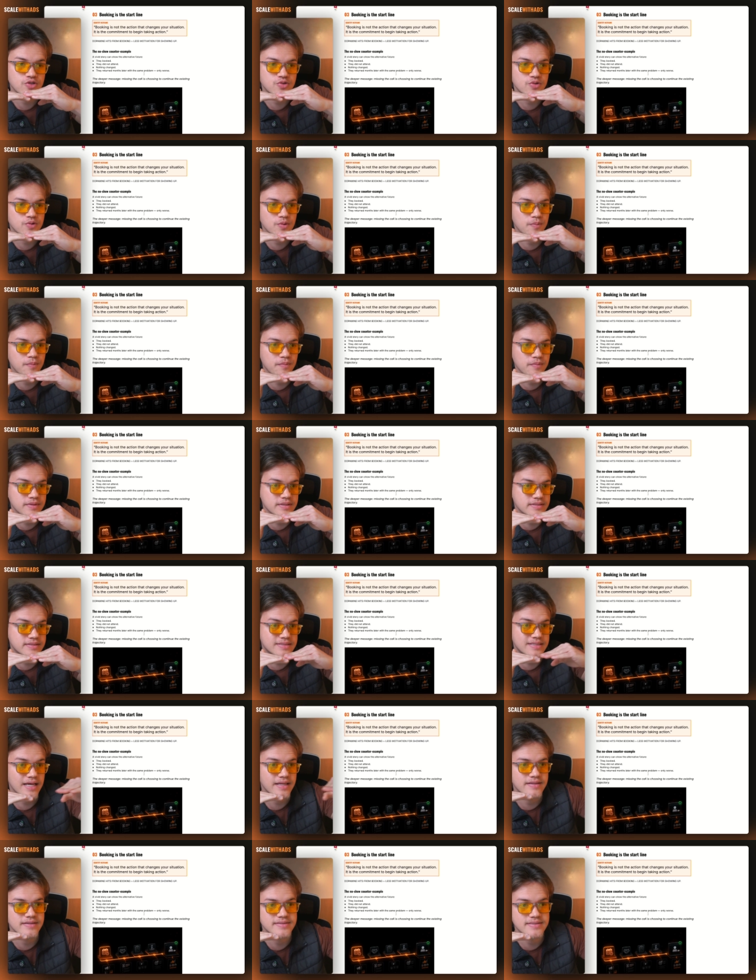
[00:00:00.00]
to
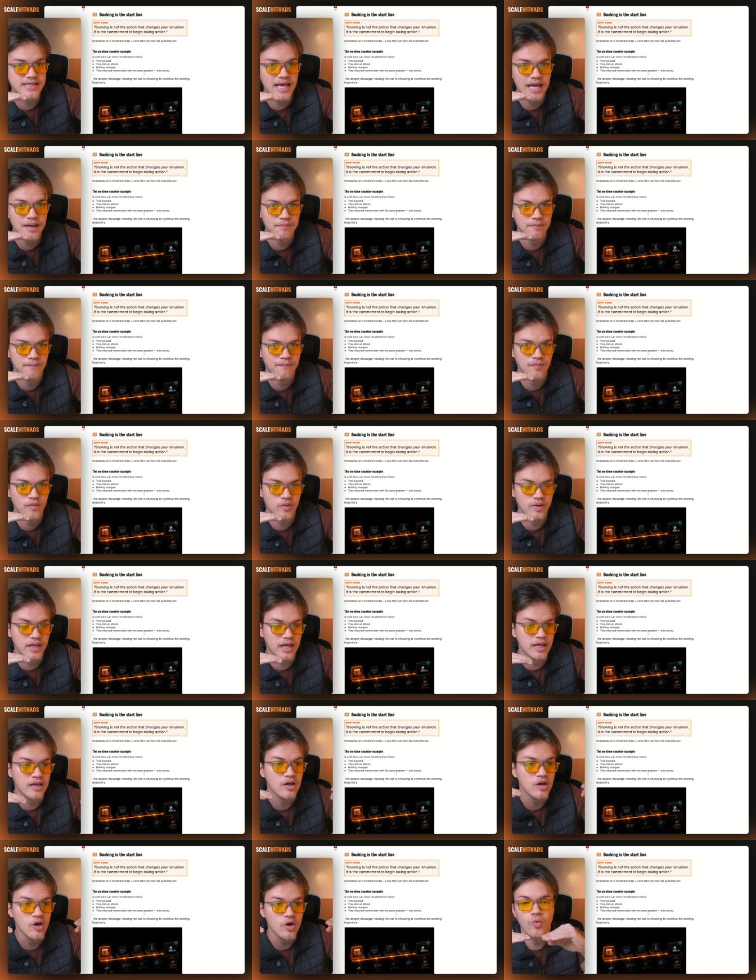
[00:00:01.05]
stay the same, okay?